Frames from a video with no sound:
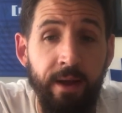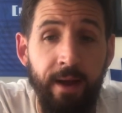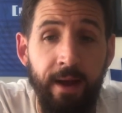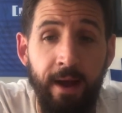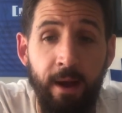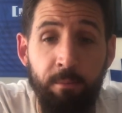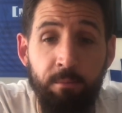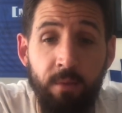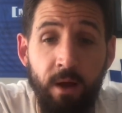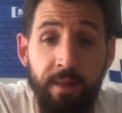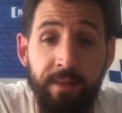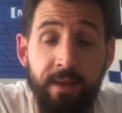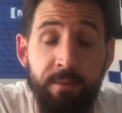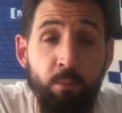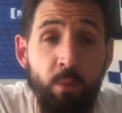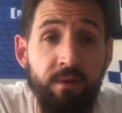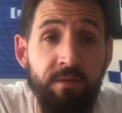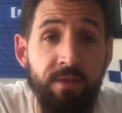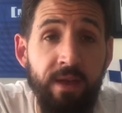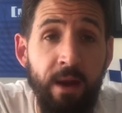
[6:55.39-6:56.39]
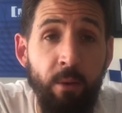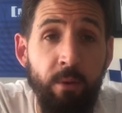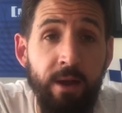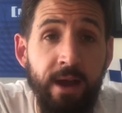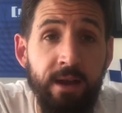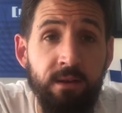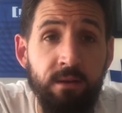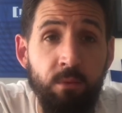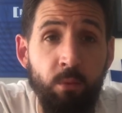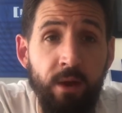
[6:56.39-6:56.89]
And then with that, we
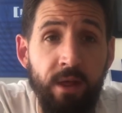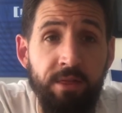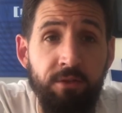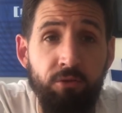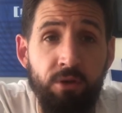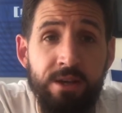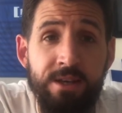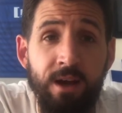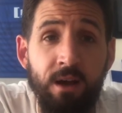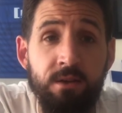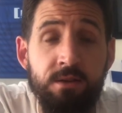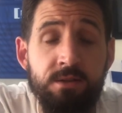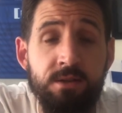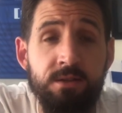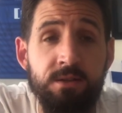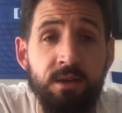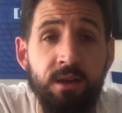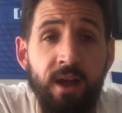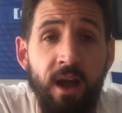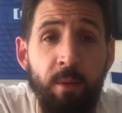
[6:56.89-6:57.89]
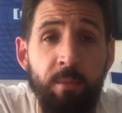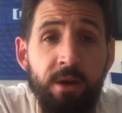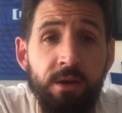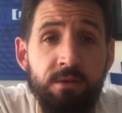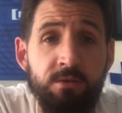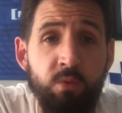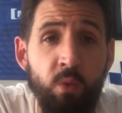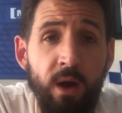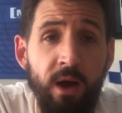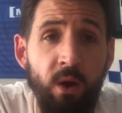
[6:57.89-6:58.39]
had 3 youngsters that come in
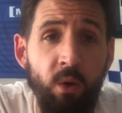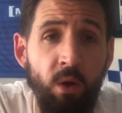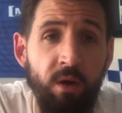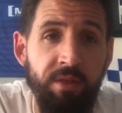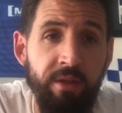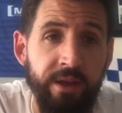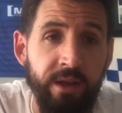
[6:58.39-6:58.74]
as well.